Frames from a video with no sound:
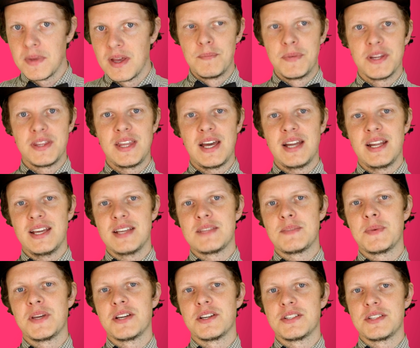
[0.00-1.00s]
But that is
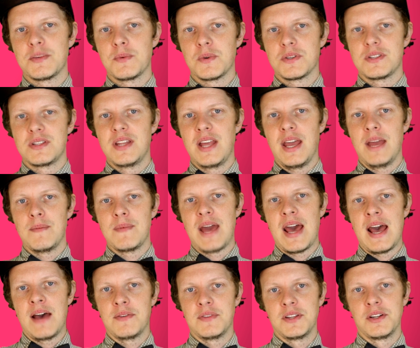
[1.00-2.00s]
because it was named
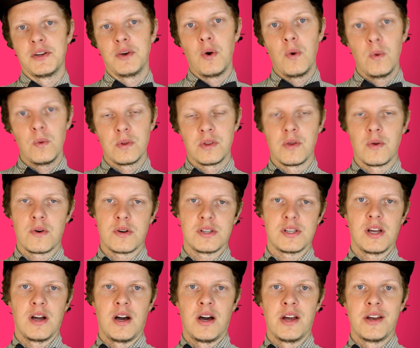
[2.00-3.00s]
after the old Norse
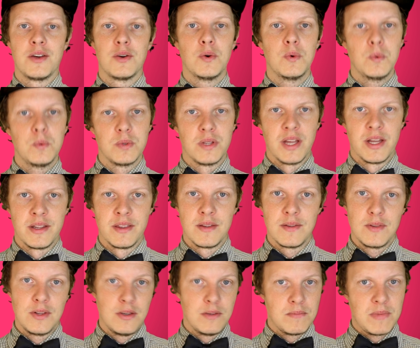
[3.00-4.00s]
god Odin.
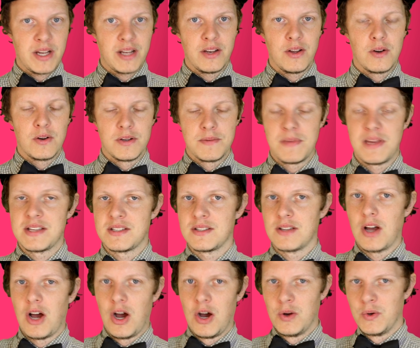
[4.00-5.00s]
You might know him as
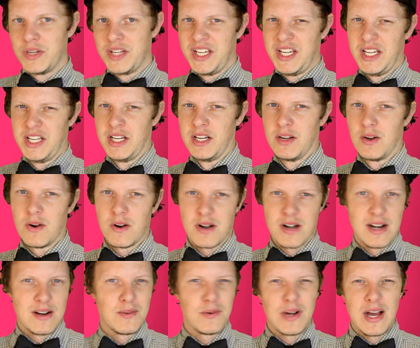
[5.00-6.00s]
Odin,
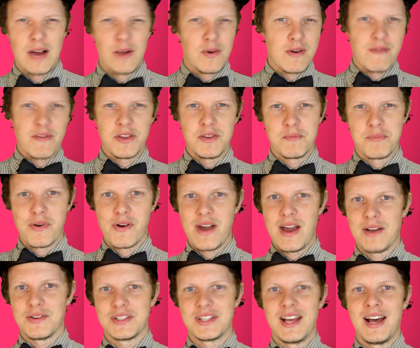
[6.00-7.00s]
or however you
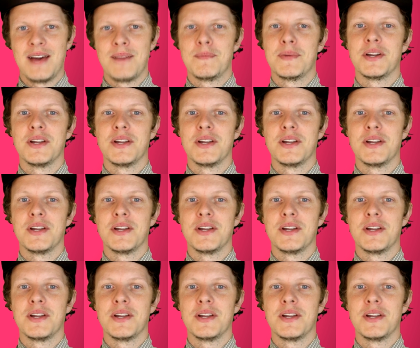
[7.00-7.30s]
pronounce that.